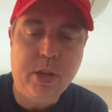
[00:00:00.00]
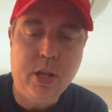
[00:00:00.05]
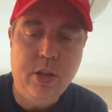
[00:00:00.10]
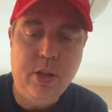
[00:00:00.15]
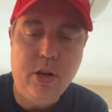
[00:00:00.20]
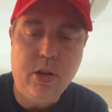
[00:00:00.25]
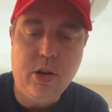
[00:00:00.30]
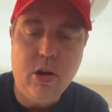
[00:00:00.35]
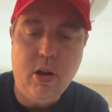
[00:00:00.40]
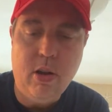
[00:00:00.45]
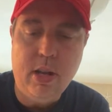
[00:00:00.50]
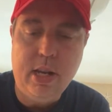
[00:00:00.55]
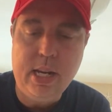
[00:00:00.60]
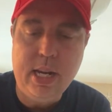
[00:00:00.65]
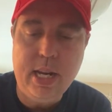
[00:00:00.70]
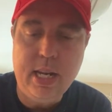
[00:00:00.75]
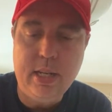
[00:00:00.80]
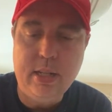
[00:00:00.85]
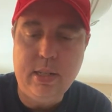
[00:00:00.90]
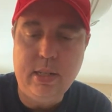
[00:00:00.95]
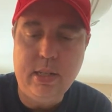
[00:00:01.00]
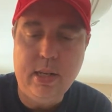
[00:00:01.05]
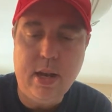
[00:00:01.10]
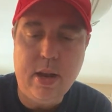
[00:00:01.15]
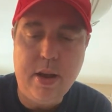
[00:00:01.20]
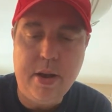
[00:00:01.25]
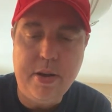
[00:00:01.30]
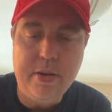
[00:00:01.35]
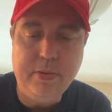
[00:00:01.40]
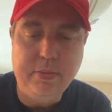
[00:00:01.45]
They're calling it
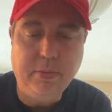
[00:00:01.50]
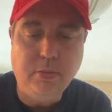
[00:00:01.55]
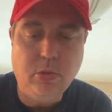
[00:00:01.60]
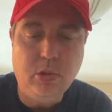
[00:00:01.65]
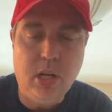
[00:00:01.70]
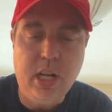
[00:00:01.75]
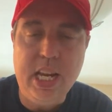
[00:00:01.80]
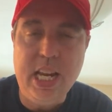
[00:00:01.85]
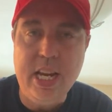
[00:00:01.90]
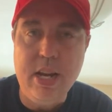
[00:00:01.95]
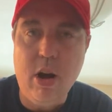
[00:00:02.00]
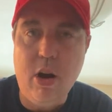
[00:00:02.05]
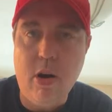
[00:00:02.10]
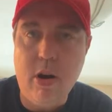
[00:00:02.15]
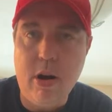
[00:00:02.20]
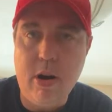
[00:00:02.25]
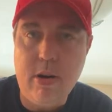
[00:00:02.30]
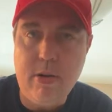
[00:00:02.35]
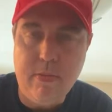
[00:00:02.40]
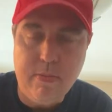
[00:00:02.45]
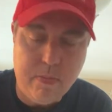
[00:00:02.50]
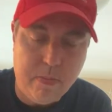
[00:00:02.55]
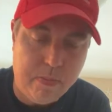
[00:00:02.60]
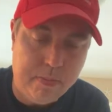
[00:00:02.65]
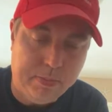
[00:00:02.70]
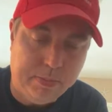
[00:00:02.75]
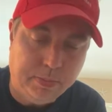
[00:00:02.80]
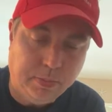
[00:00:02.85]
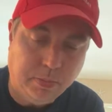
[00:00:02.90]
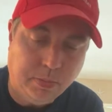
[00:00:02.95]
Clean Hard,
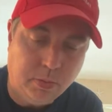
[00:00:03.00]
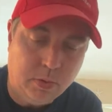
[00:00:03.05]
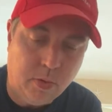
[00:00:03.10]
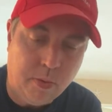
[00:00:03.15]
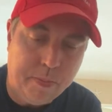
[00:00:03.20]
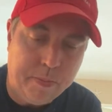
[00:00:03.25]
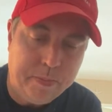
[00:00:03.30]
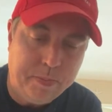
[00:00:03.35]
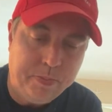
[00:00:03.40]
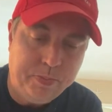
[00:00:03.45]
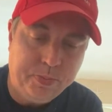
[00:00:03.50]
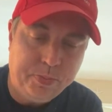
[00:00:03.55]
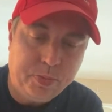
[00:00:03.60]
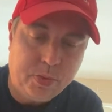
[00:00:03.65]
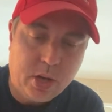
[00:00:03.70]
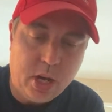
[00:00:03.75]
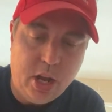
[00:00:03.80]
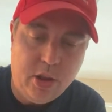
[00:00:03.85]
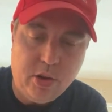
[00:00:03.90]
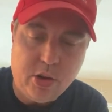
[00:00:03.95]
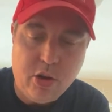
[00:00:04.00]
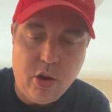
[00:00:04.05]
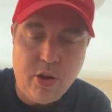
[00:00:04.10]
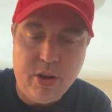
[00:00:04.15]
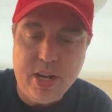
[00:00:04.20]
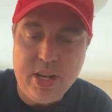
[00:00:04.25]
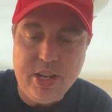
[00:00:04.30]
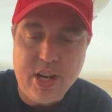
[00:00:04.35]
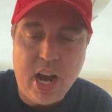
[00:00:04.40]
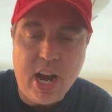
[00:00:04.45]
and they're
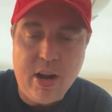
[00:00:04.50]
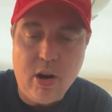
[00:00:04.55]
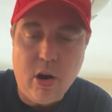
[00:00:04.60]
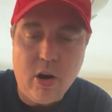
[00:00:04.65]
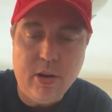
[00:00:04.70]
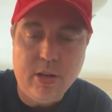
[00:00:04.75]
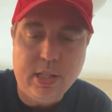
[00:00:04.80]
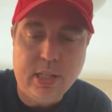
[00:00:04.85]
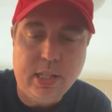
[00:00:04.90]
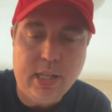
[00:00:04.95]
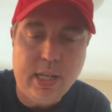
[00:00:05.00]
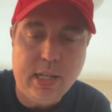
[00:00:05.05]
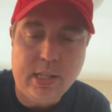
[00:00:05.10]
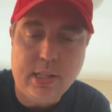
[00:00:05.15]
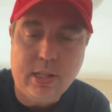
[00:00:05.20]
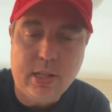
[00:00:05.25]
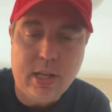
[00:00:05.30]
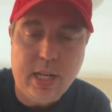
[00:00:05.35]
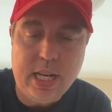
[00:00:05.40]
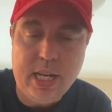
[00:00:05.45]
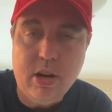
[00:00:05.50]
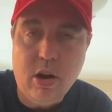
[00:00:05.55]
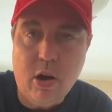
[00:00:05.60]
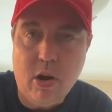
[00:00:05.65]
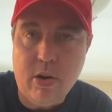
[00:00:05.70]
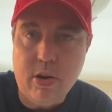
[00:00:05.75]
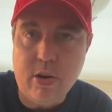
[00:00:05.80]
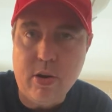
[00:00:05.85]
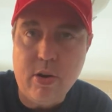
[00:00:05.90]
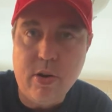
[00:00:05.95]
calling it Die Hard 6 Clean
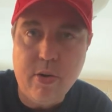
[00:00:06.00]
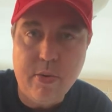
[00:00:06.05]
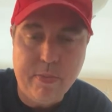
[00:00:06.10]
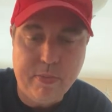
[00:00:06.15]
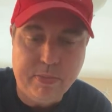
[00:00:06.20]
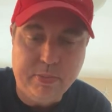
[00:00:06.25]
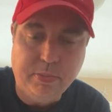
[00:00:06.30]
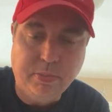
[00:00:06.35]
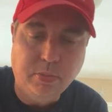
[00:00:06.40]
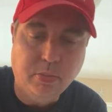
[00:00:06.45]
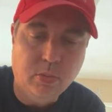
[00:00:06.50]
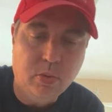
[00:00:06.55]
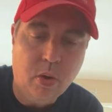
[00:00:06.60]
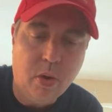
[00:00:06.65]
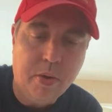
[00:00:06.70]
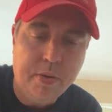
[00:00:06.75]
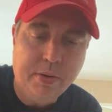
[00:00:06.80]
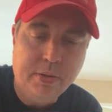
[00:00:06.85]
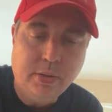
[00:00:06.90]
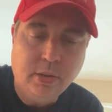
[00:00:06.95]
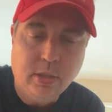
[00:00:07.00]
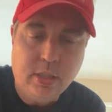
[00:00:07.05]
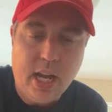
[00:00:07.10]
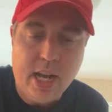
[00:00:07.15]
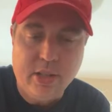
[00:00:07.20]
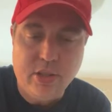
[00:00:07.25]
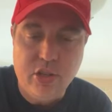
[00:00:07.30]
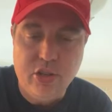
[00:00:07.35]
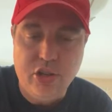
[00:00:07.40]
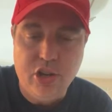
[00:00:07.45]
Harder
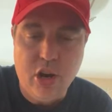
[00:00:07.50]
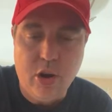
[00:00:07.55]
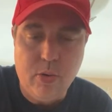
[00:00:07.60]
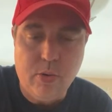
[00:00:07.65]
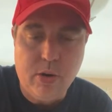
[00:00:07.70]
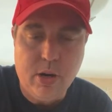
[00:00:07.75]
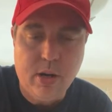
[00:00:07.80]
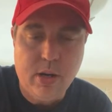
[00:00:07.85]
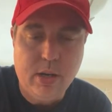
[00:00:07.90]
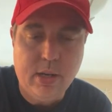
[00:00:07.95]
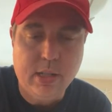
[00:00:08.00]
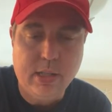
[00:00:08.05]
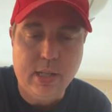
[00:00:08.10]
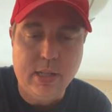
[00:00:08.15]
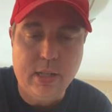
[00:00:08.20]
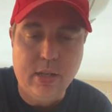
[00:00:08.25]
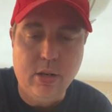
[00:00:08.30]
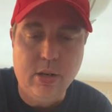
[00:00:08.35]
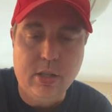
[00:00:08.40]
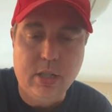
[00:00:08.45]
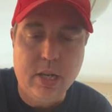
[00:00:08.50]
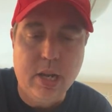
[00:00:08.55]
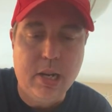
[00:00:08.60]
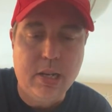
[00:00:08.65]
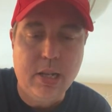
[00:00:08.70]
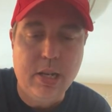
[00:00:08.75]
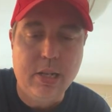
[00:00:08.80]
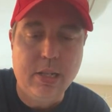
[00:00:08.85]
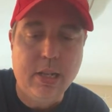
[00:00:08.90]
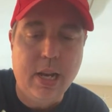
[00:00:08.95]
as a joke because it looks like
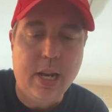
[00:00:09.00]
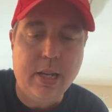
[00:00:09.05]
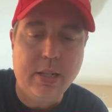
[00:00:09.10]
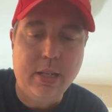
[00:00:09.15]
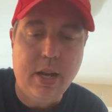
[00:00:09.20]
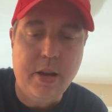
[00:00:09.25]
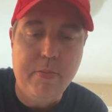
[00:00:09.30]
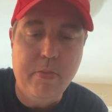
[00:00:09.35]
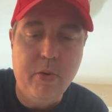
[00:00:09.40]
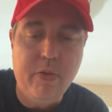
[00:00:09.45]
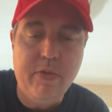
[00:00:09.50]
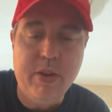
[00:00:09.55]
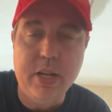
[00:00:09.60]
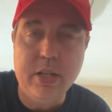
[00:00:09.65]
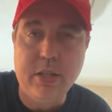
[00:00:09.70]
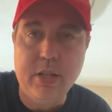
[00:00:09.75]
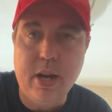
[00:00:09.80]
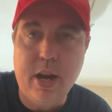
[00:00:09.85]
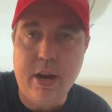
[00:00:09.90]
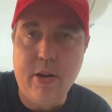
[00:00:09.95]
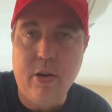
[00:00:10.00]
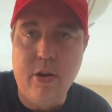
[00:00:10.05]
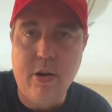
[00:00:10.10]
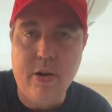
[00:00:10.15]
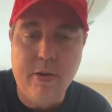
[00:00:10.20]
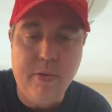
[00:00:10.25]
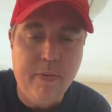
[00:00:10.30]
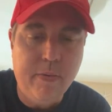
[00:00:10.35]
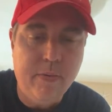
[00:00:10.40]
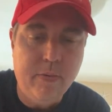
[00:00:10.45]
the exact same movie as Die
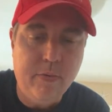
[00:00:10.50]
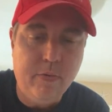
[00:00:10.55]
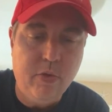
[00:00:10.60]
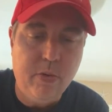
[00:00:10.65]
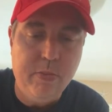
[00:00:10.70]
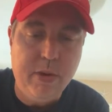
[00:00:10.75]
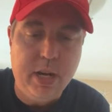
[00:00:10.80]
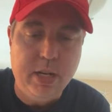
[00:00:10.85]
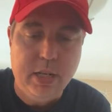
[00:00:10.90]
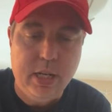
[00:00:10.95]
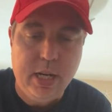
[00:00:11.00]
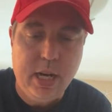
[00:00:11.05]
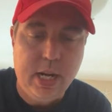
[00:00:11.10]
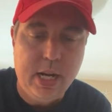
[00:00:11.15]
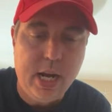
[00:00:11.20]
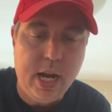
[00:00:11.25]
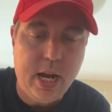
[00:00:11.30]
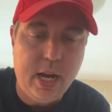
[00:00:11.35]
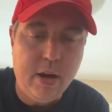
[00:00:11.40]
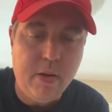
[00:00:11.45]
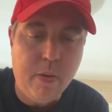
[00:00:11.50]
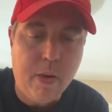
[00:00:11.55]
Hard from 1988.